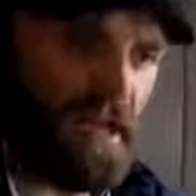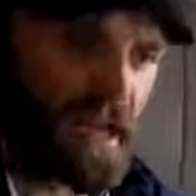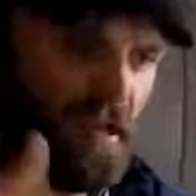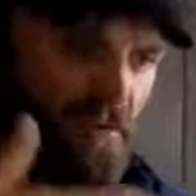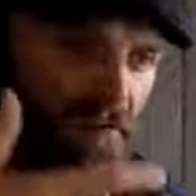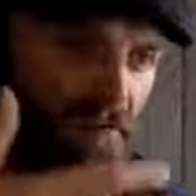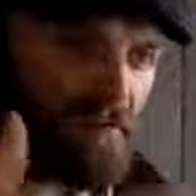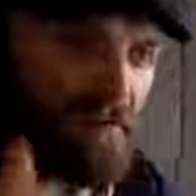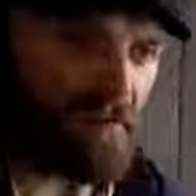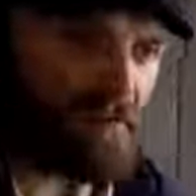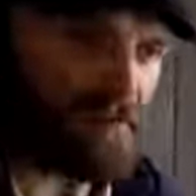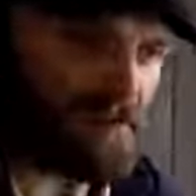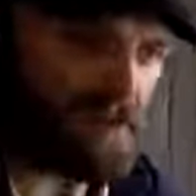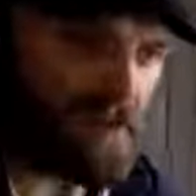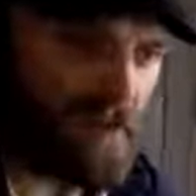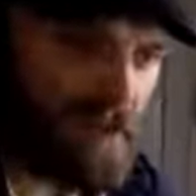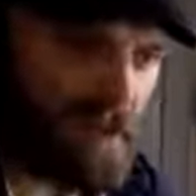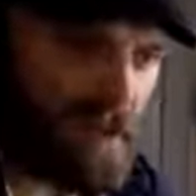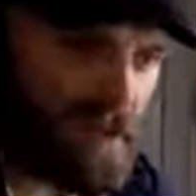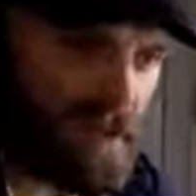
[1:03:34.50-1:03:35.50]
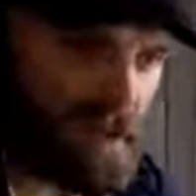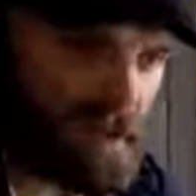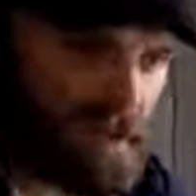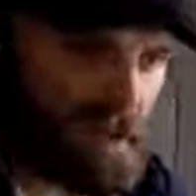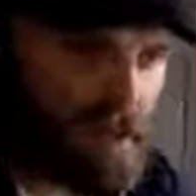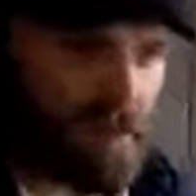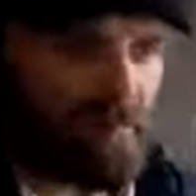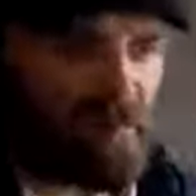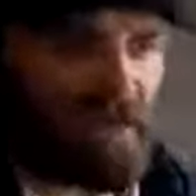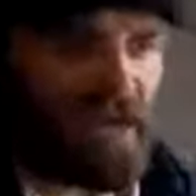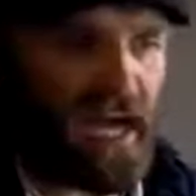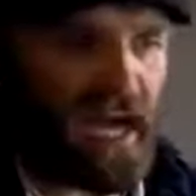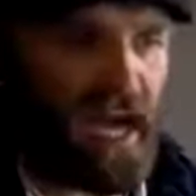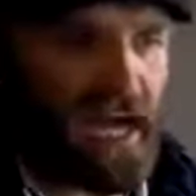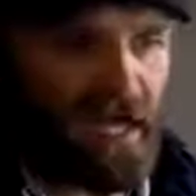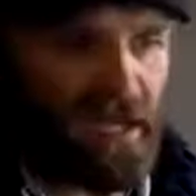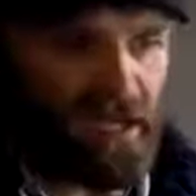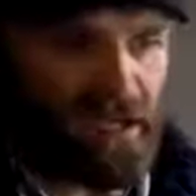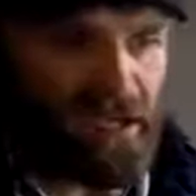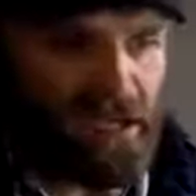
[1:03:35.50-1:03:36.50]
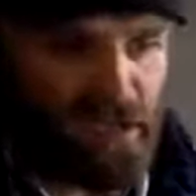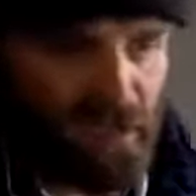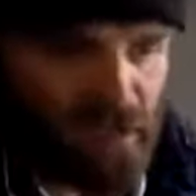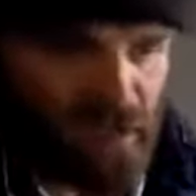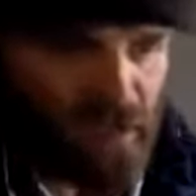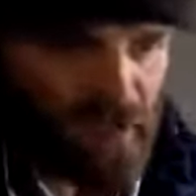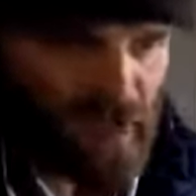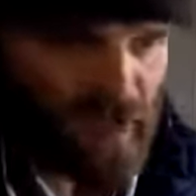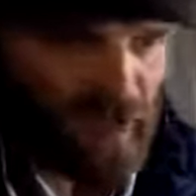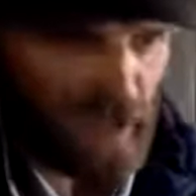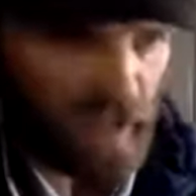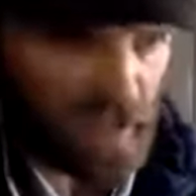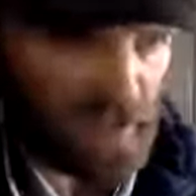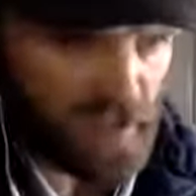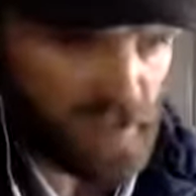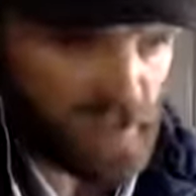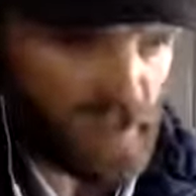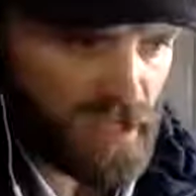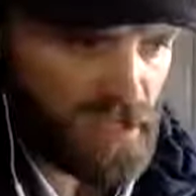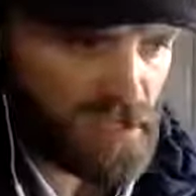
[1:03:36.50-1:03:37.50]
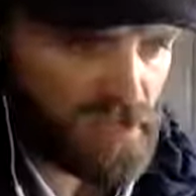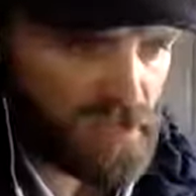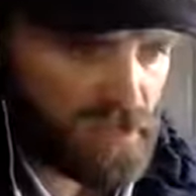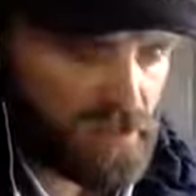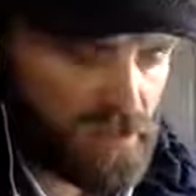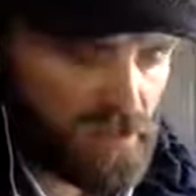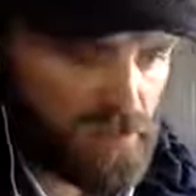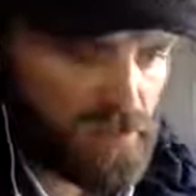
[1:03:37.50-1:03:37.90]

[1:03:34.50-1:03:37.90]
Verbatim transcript: evidence that can be added to that accusation